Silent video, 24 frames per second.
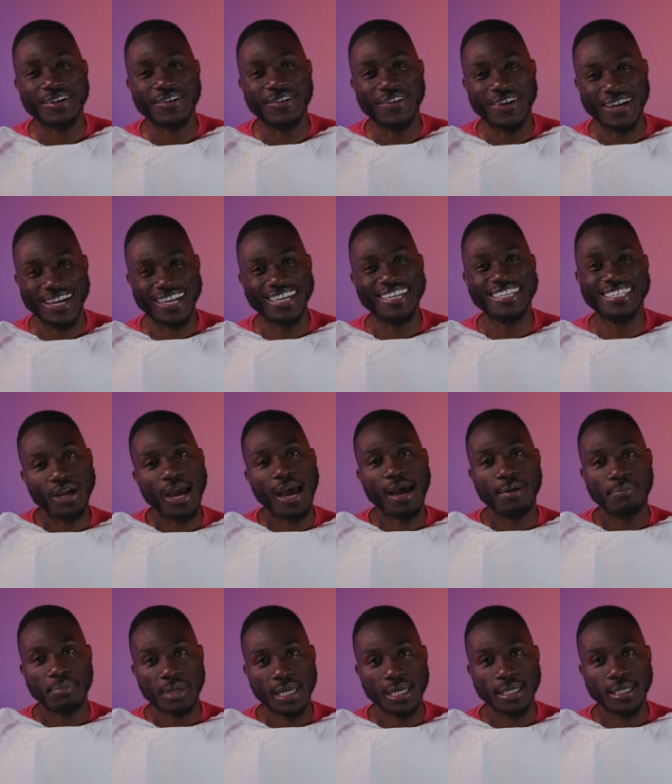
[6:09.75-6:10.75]
All right, I
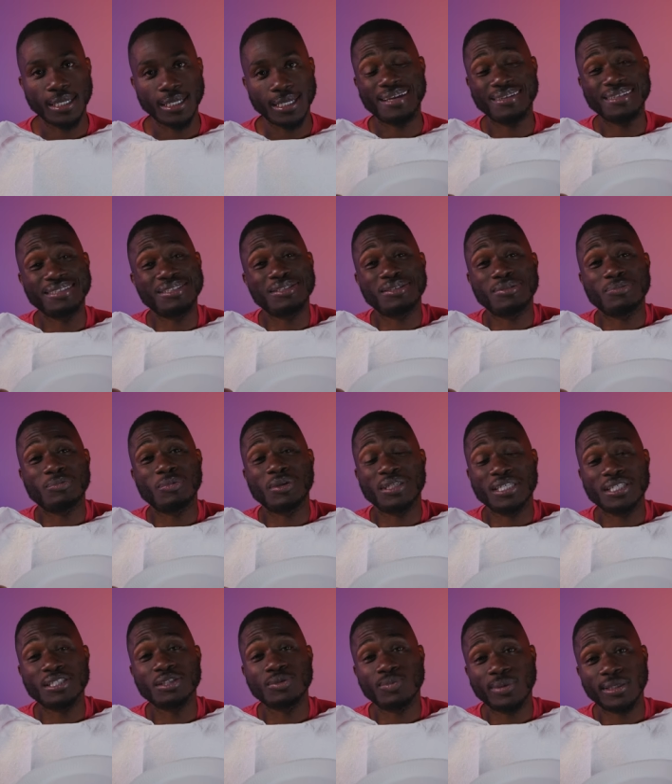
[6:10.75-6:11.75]
made it. This is what
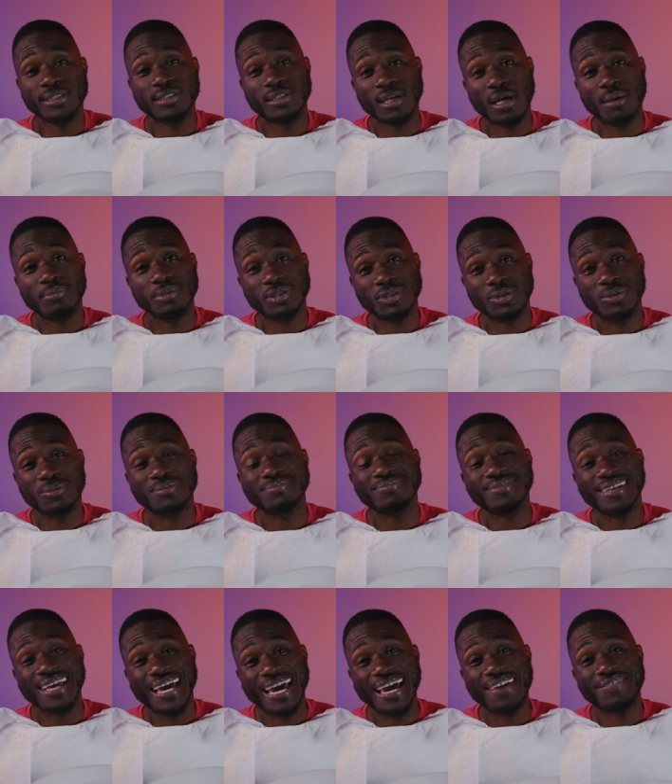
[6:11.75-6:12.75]
this is what it's come to.
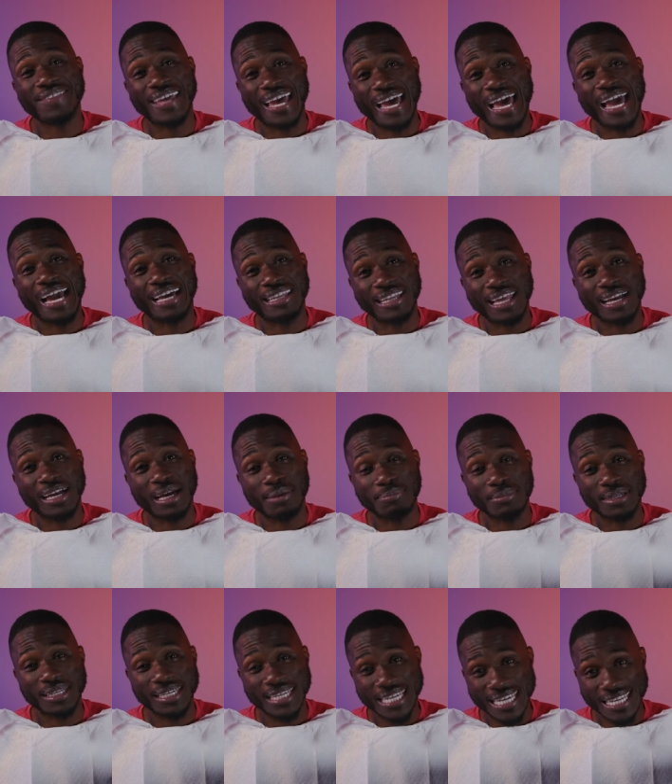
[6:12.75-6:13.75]
I have to act like
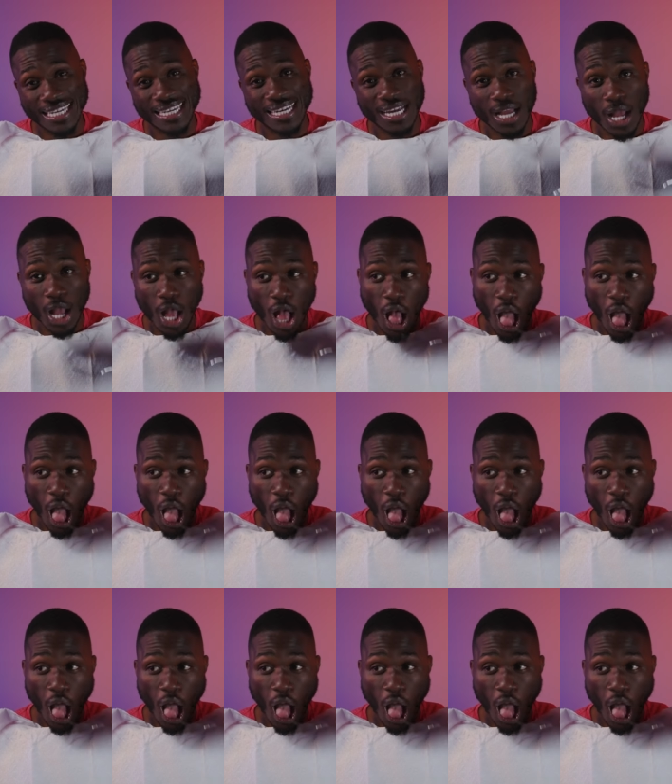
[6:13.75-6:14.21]
I'm eating.